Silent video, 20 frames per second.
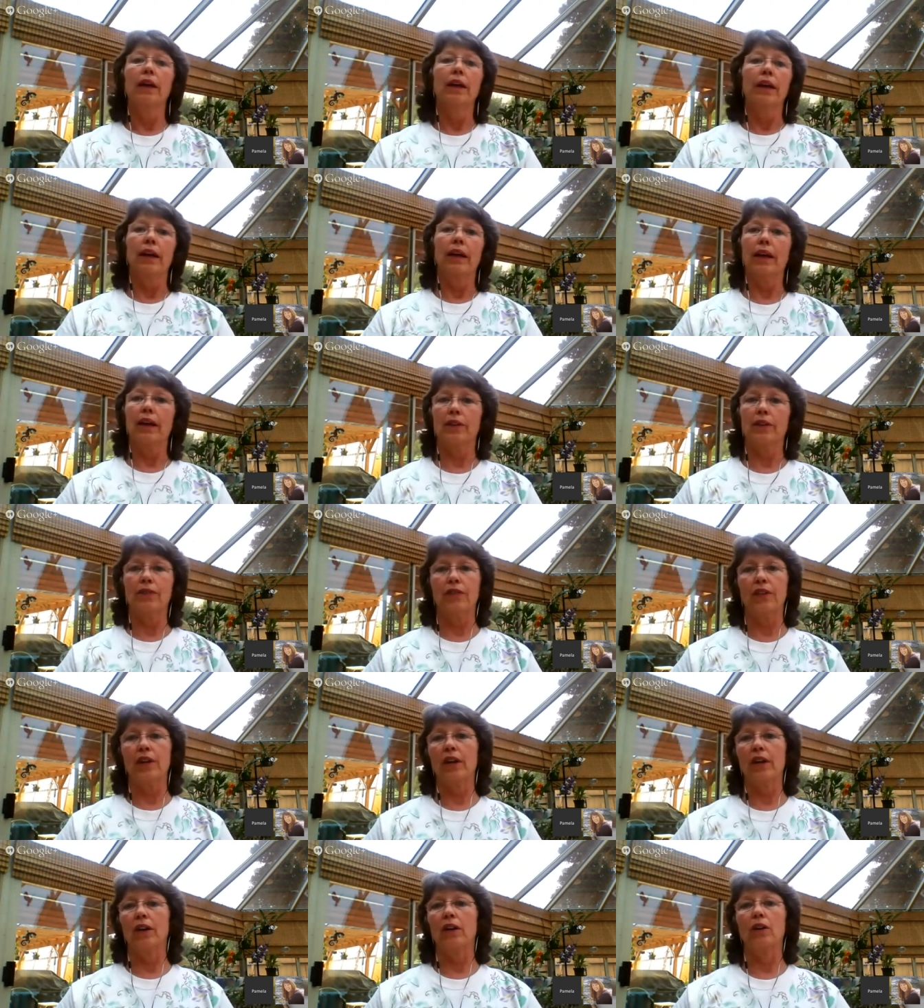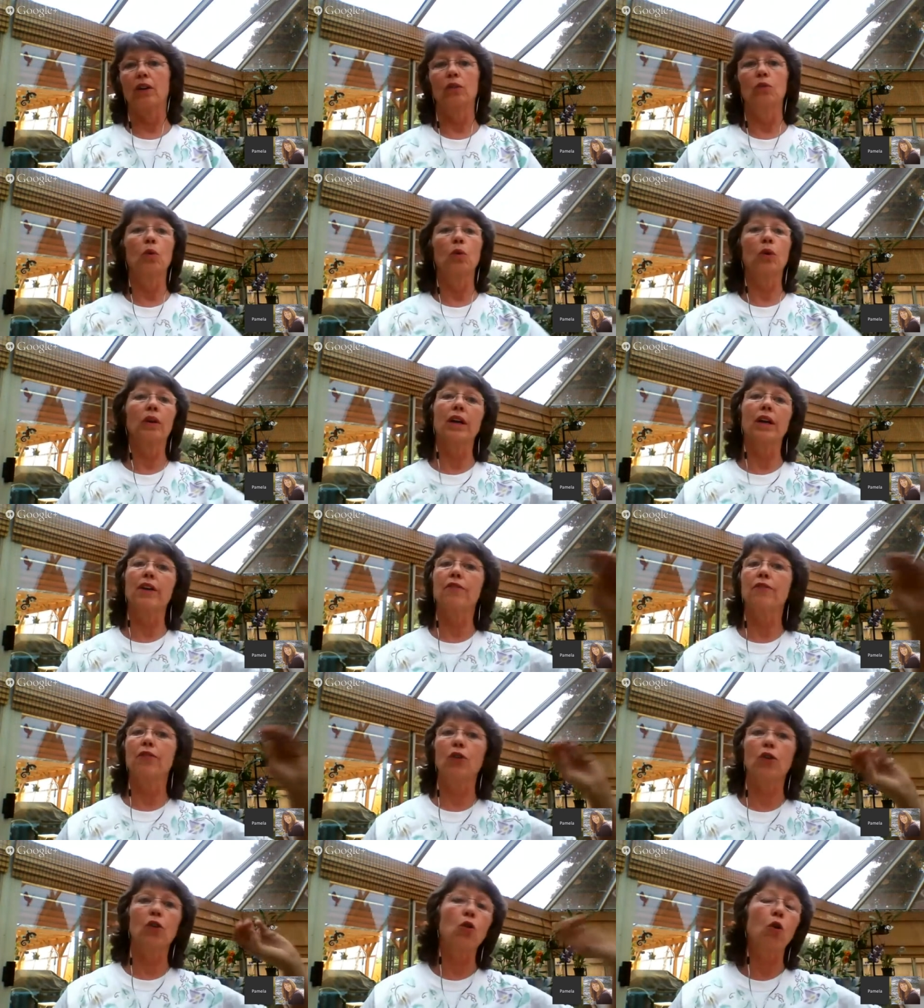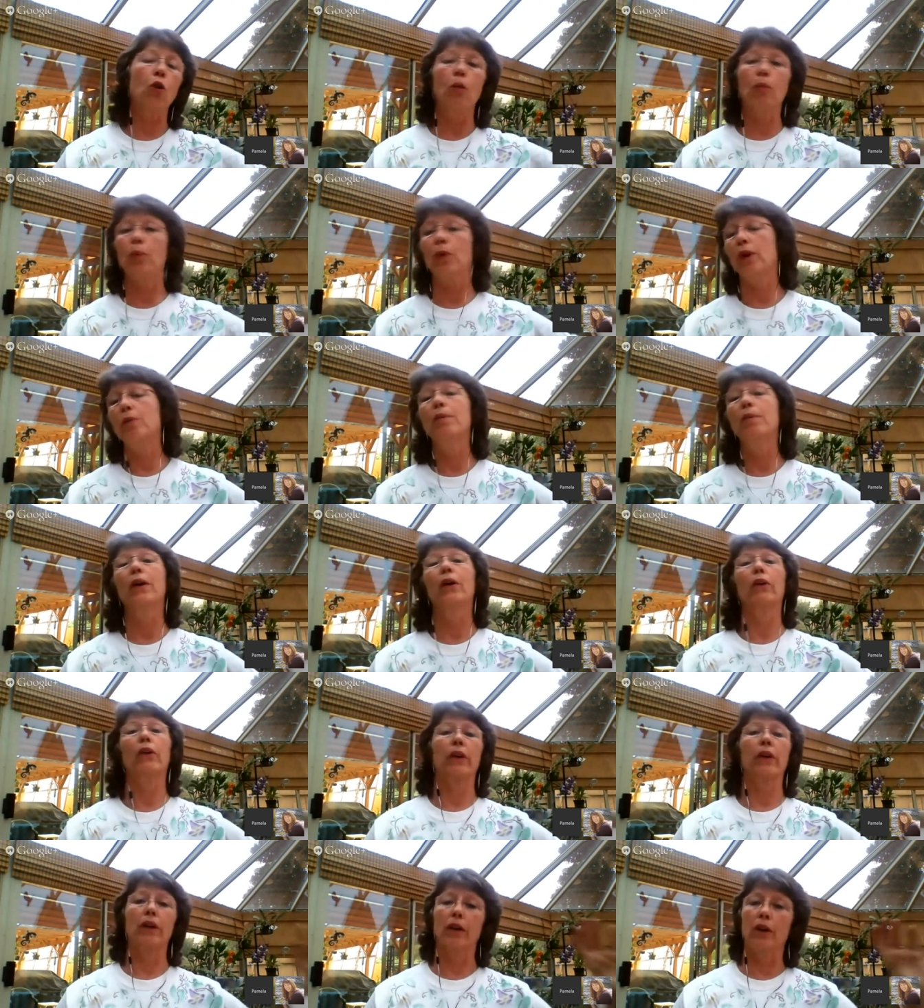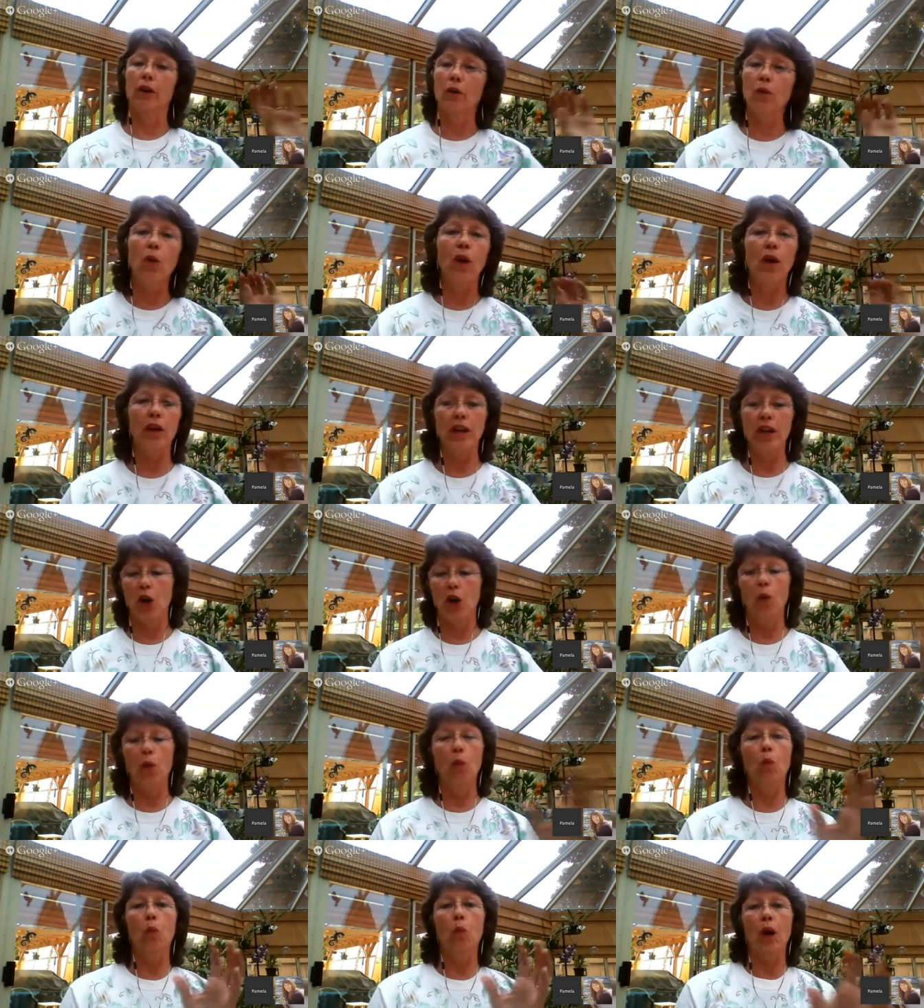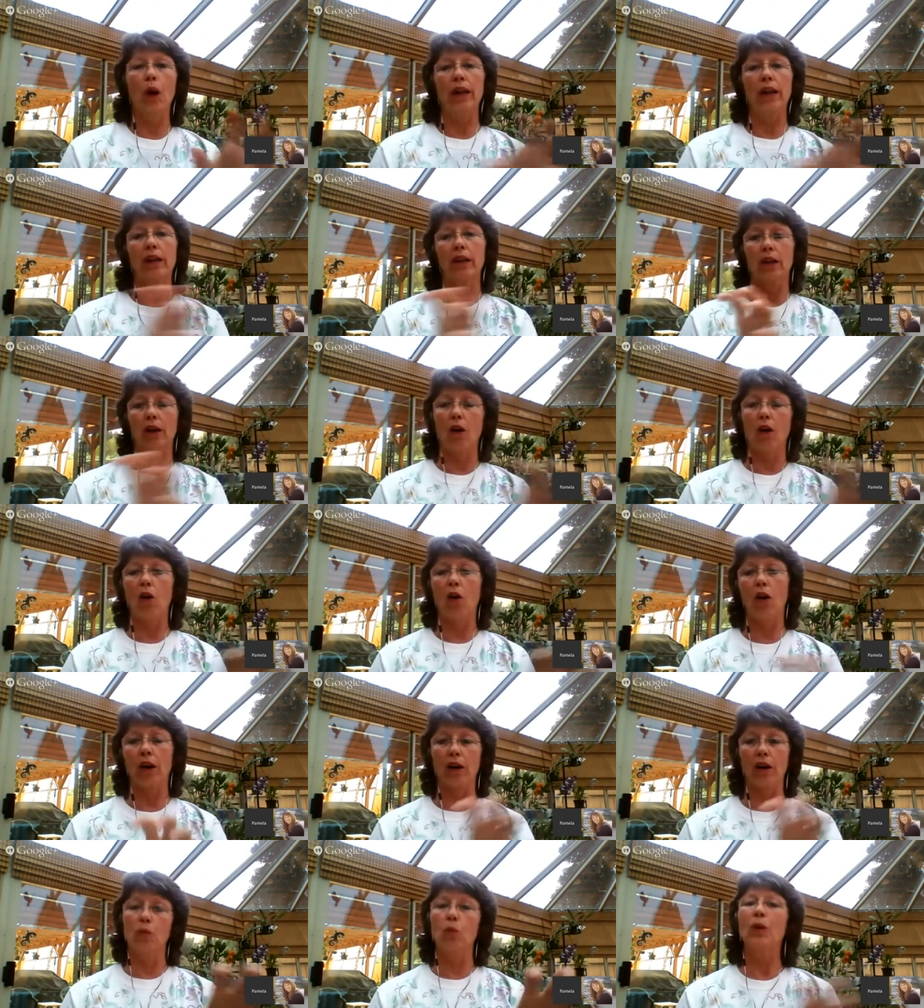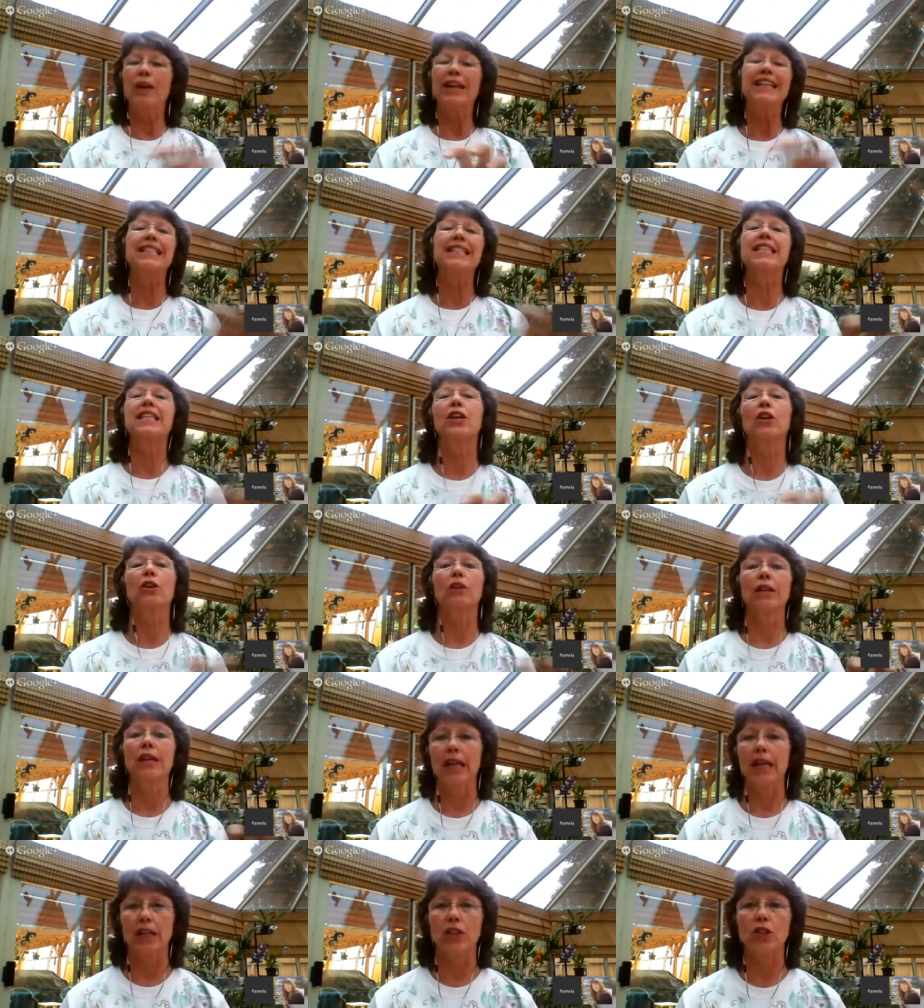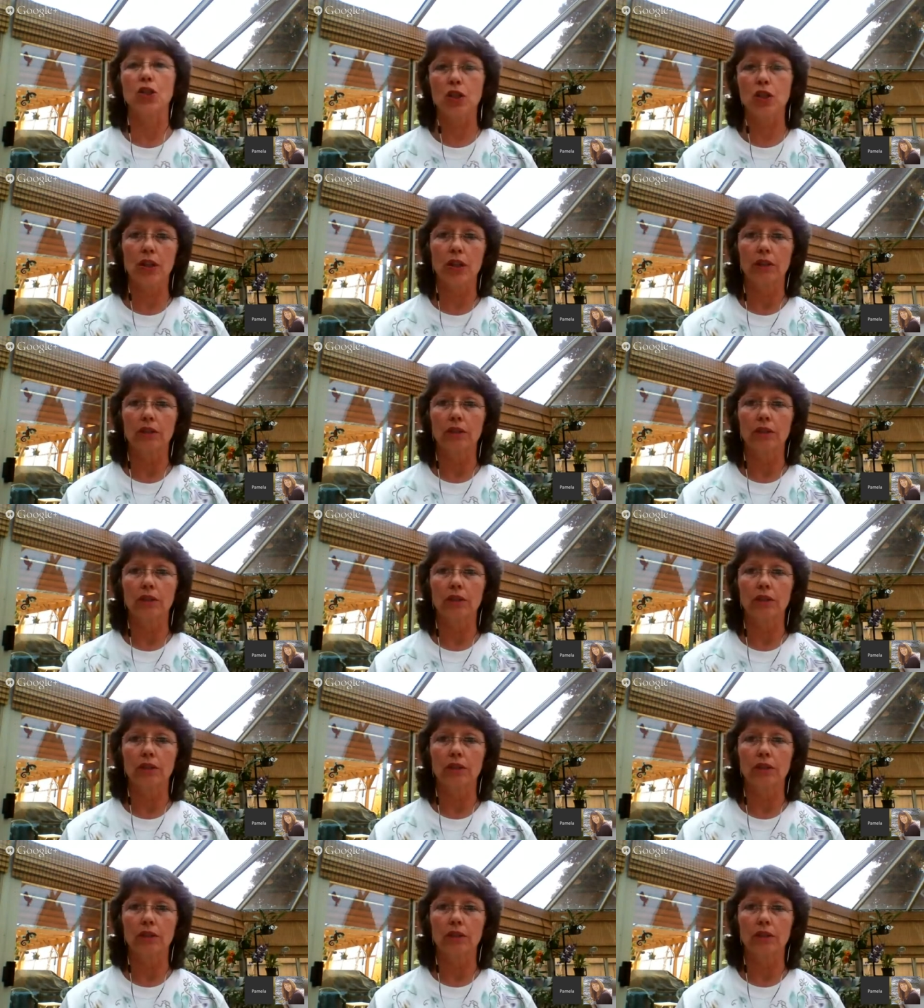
if they're working for corporate America, what, you know, what are, what is their niche?